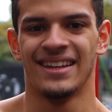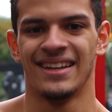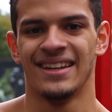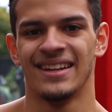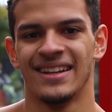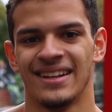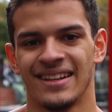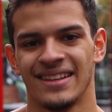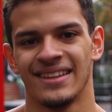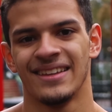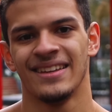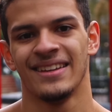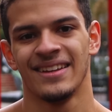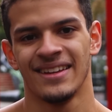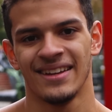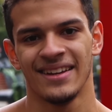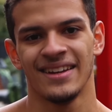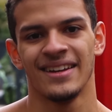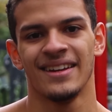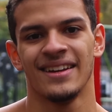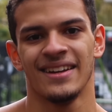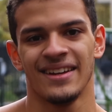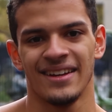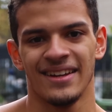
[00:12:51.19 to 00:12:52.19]
some ring
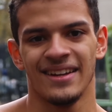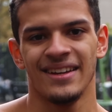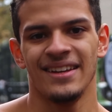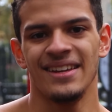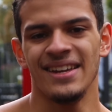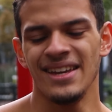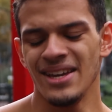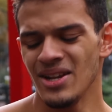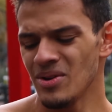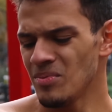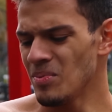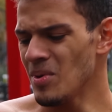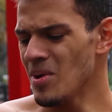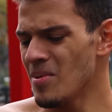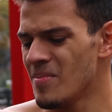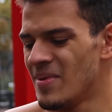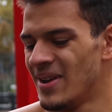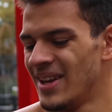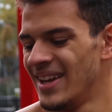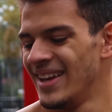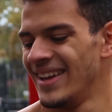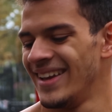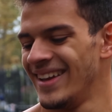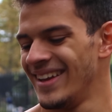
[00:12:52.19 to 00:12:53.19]
training and some static
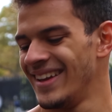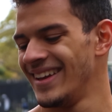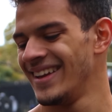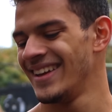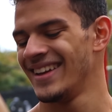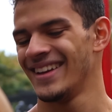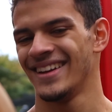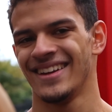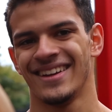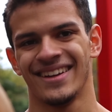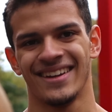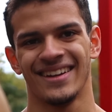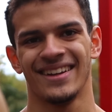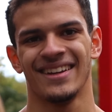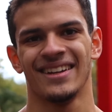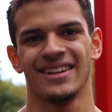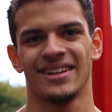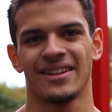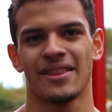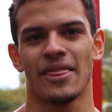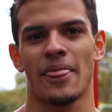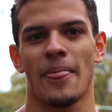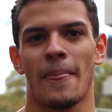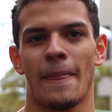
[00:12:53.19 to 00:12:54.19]
holds and stuff like
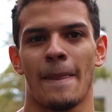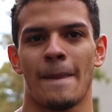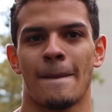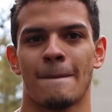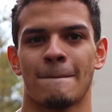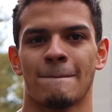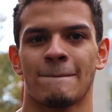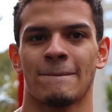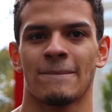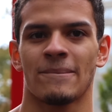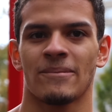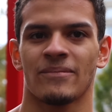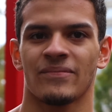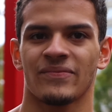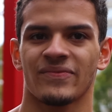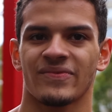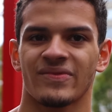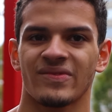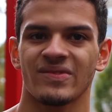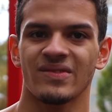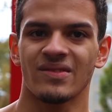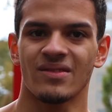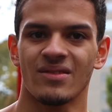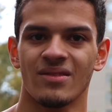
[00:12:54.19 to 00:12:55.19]
that.
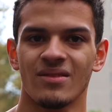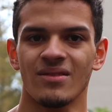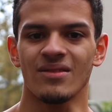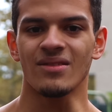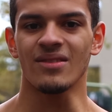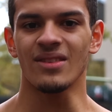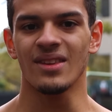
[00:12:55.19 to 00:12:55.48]
Appreciate it.